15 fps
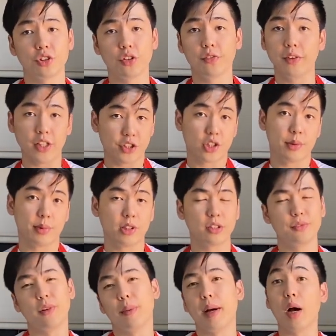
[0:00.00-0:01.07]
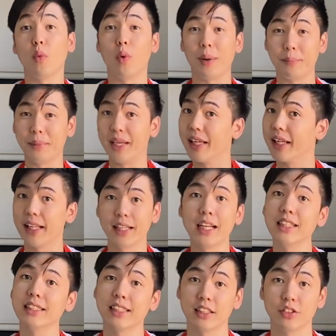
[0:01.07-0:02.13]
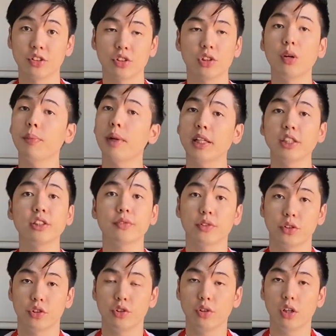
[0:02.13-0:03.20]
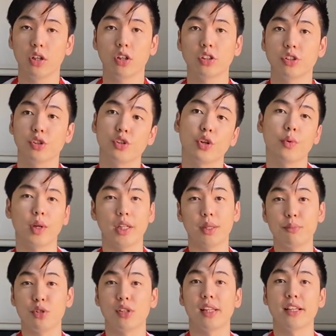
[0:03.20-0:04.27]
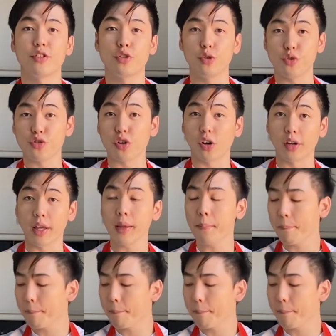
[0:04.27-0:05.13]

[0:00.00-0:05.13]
your vegetables for about 1 minute, and that's it. Don't blanch it for too long because you don't want them to taste too soggy.